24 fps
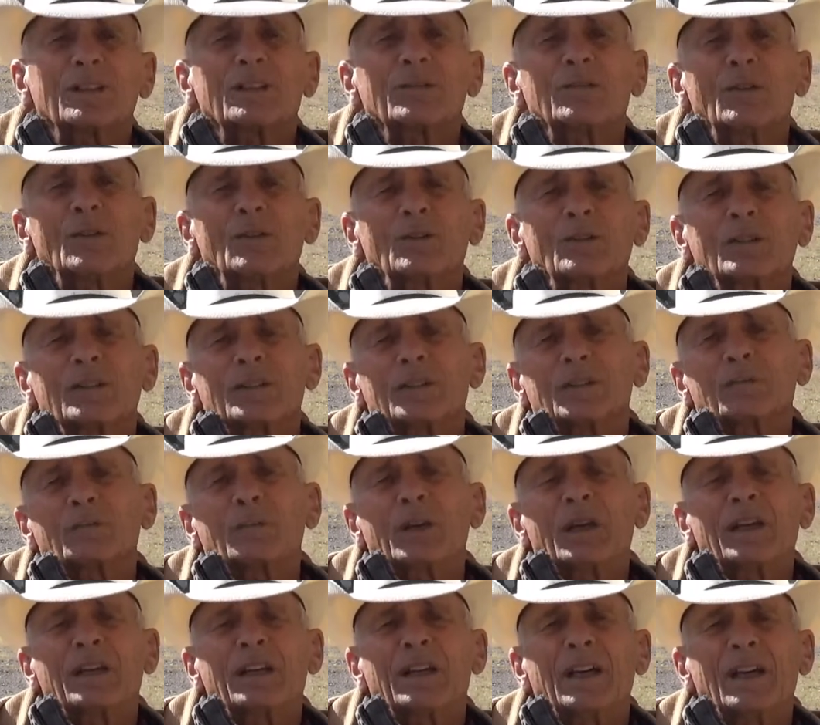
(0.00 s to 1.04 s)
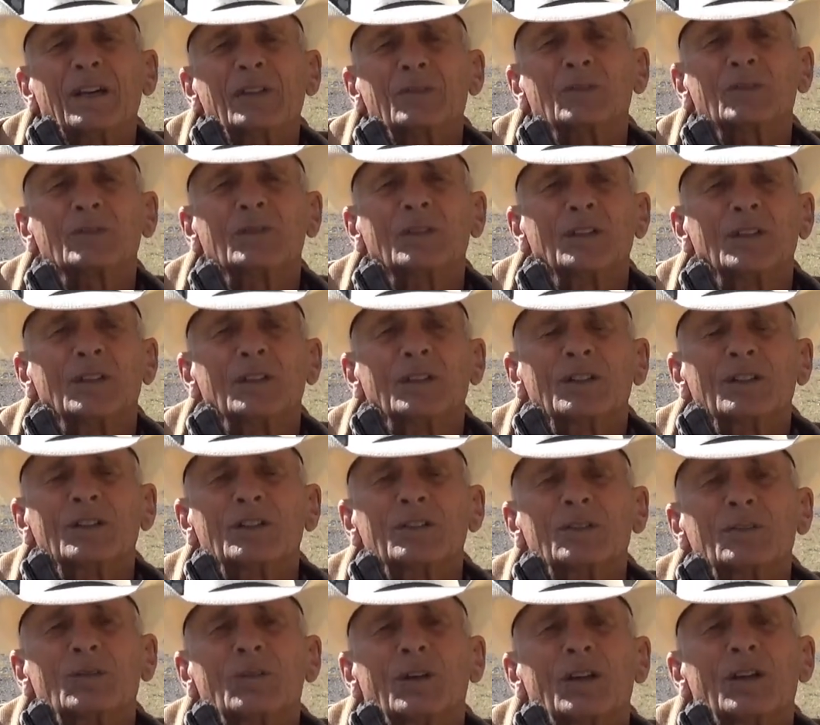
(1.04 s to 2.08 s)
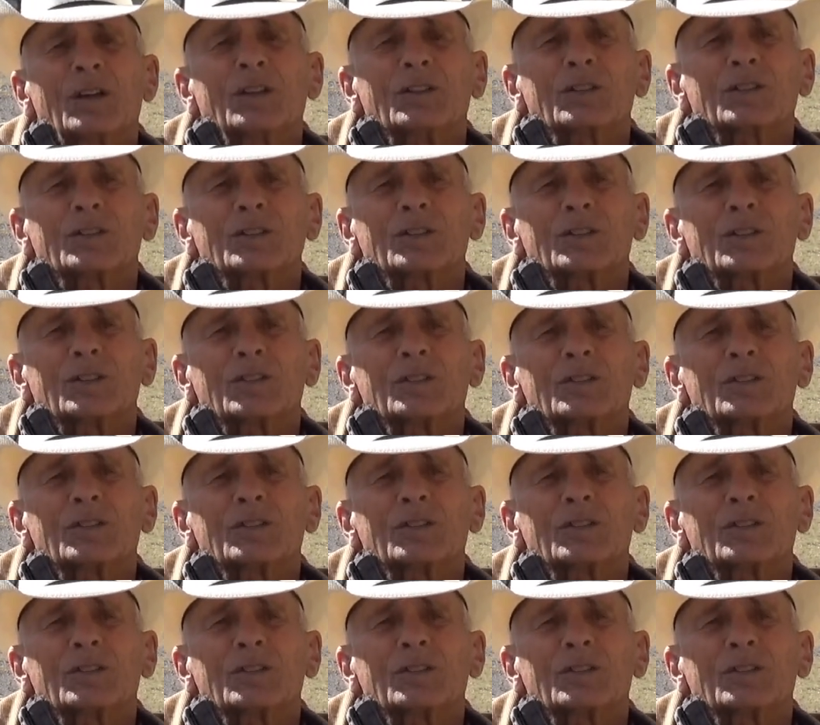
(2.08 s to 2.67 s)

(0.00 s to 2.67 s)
phone at the main house was two longs